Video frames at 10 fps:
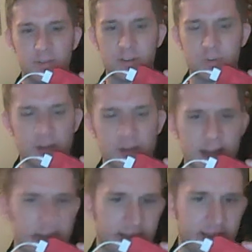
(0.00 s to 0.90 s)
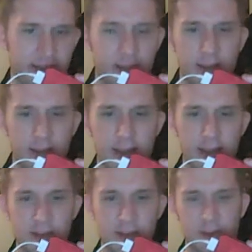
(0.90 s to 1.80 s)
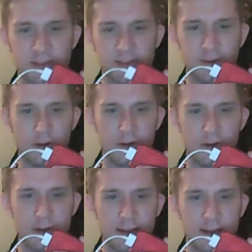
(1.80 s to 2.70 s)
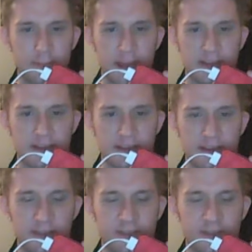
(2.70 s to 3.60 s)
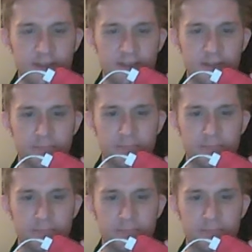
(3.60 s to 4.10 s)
29th, and 23rd in passing defense.